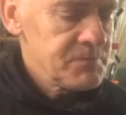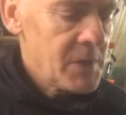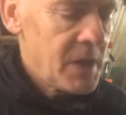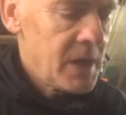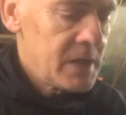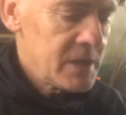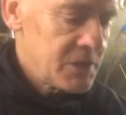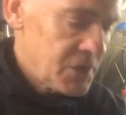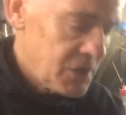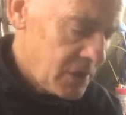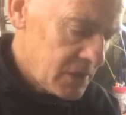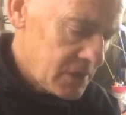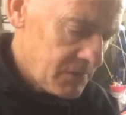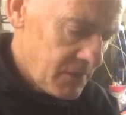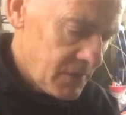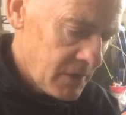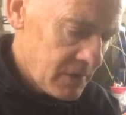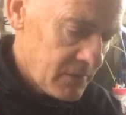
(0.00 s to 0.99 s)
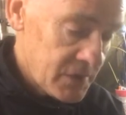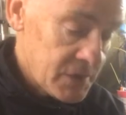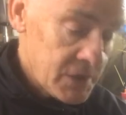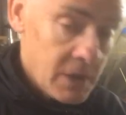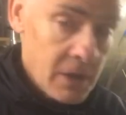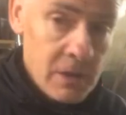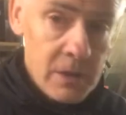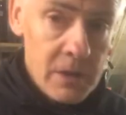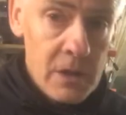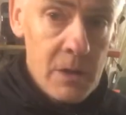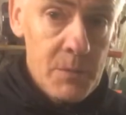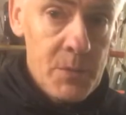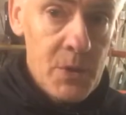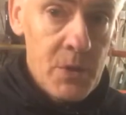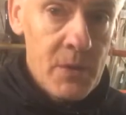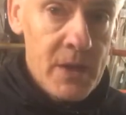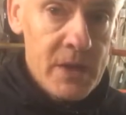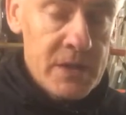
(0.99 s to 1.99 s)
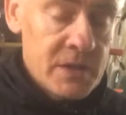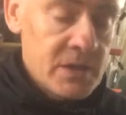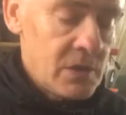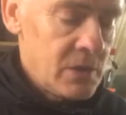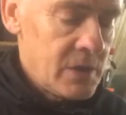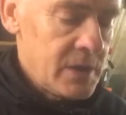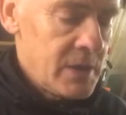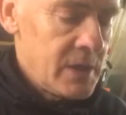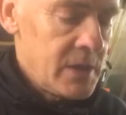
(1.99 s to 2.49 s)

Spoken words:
and turns very slowly, and I built that inside